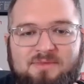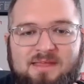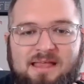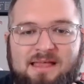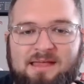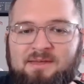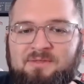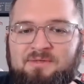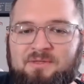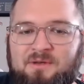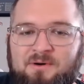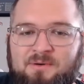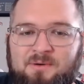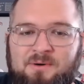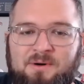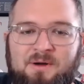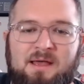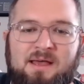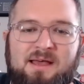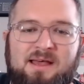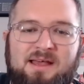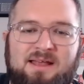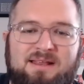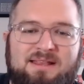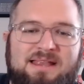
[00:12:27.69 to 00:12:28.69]
And they're
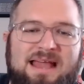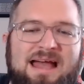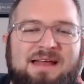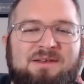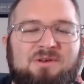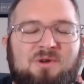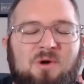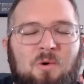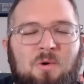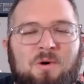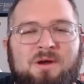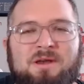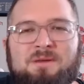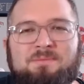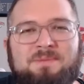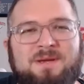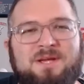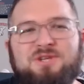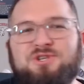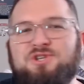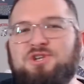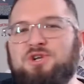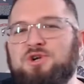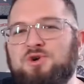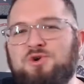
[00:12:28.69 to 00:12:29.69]
not going to be
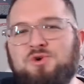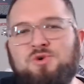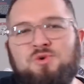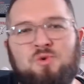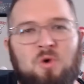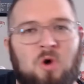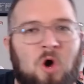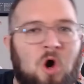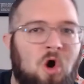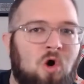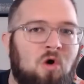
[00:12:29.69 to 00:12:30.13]
too